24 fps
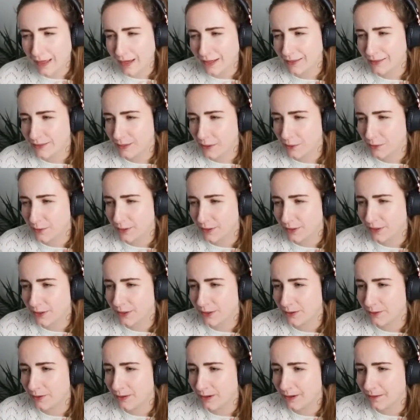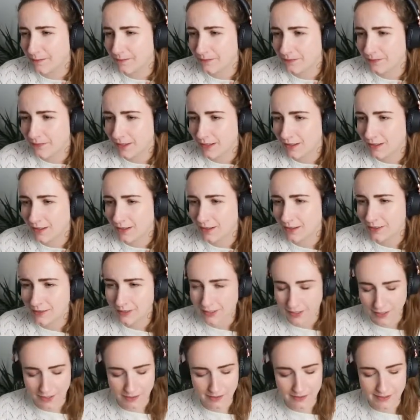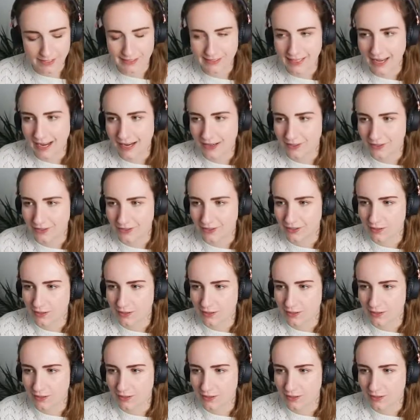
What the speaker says: So cute. Also, who's this guy who's just